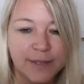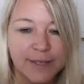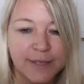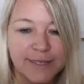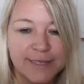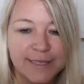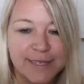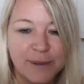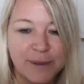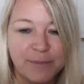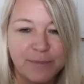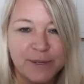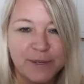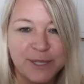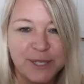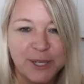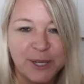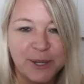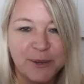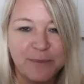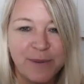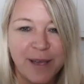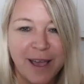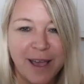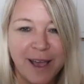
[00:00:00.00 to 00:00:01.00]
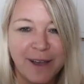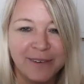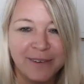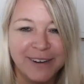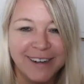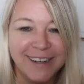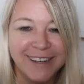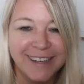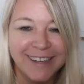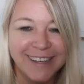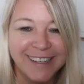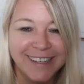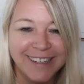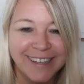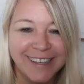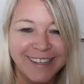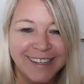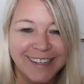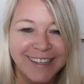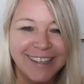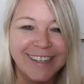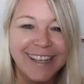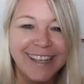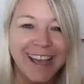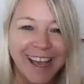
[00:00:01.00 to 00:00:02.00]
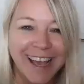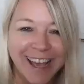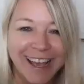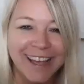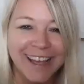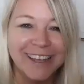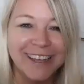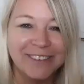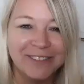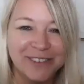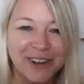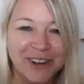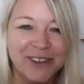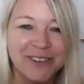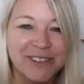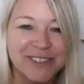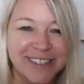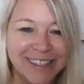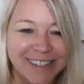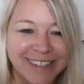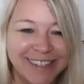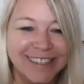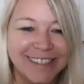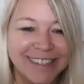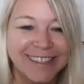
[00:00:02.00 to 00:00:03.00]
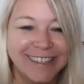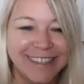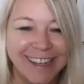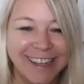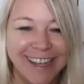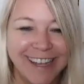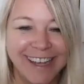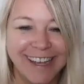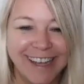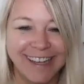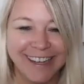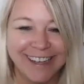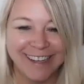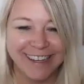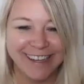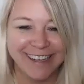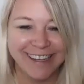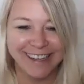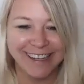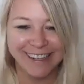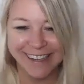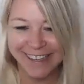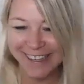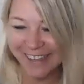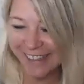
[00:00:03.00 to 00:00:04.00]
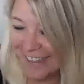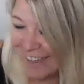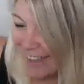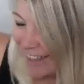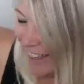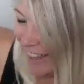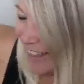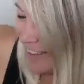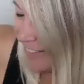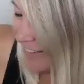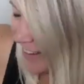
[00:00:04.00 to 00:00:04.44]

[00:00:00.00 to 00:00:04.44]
Step into your power. Yeah, frozen. Yeah, I love